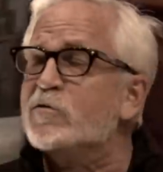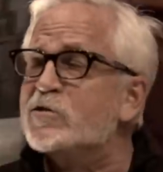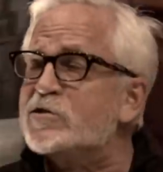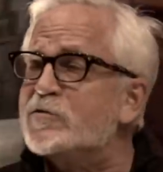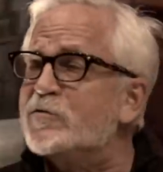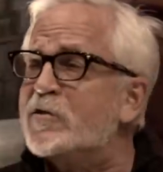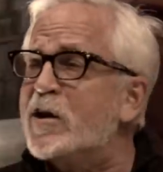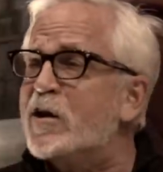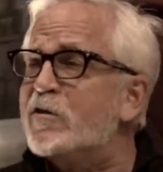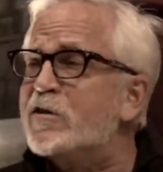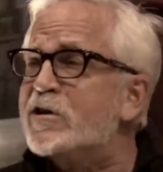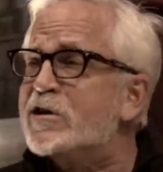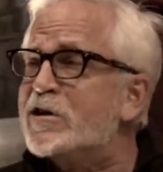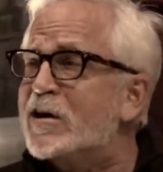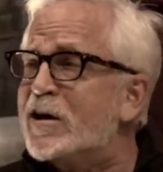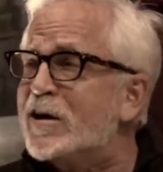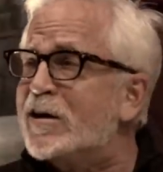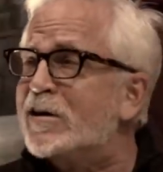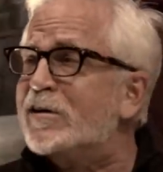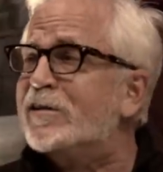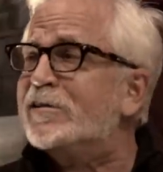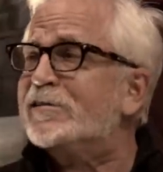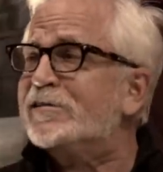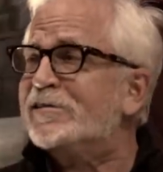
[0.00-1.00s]
it was very
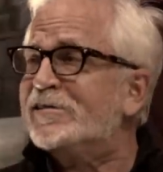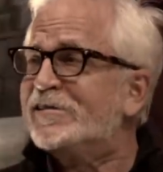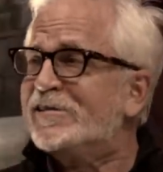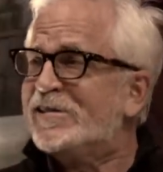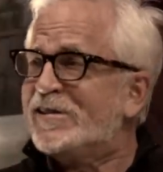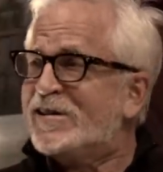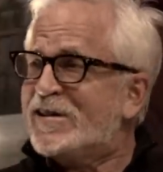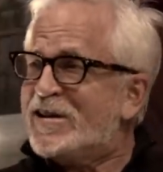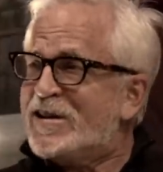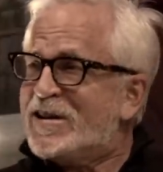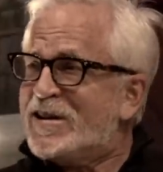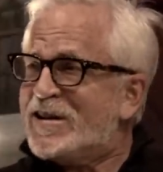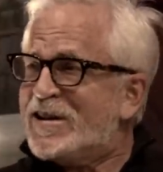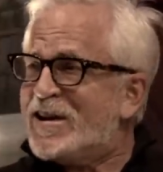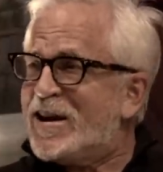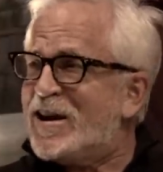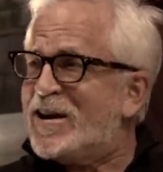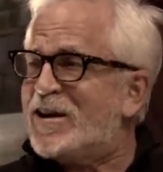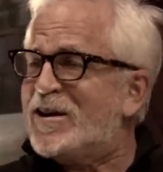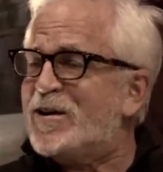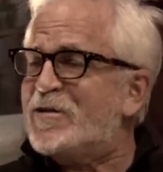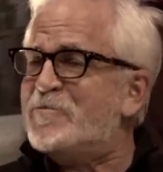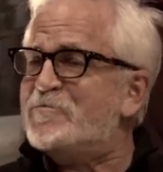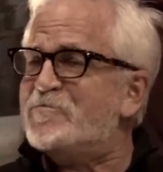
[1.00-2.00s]
uh,
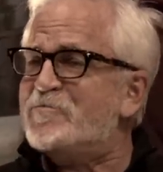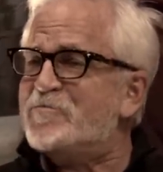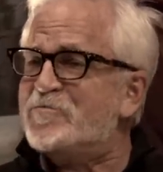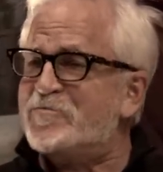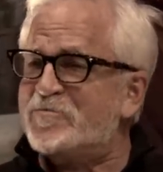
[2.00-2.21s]
um,